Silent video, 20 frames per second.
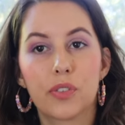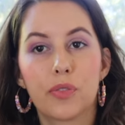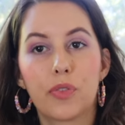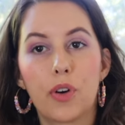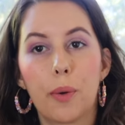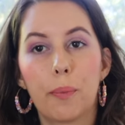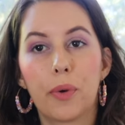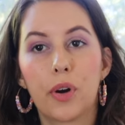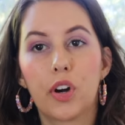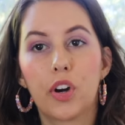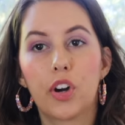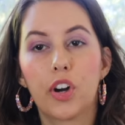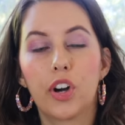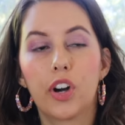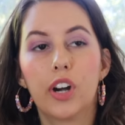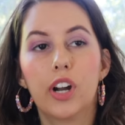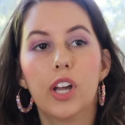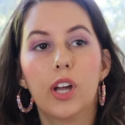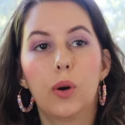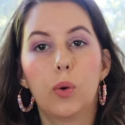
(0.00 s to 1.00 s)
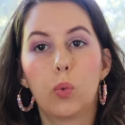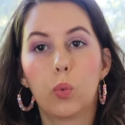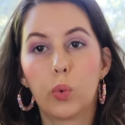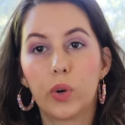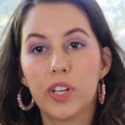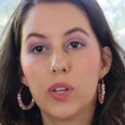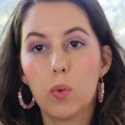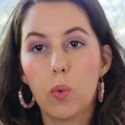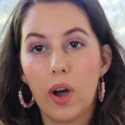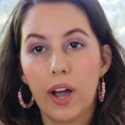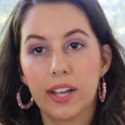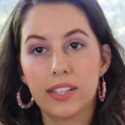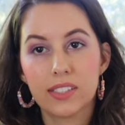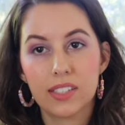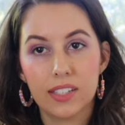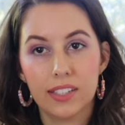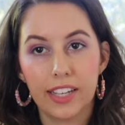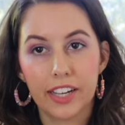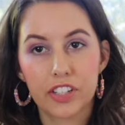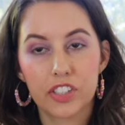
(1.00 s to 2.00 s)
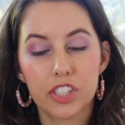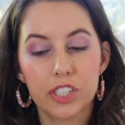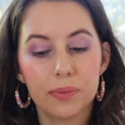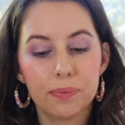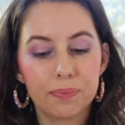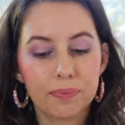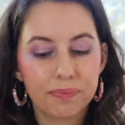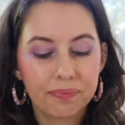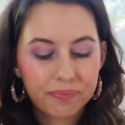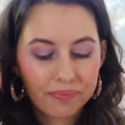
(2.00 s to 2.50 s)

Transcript: from her Rewind collection,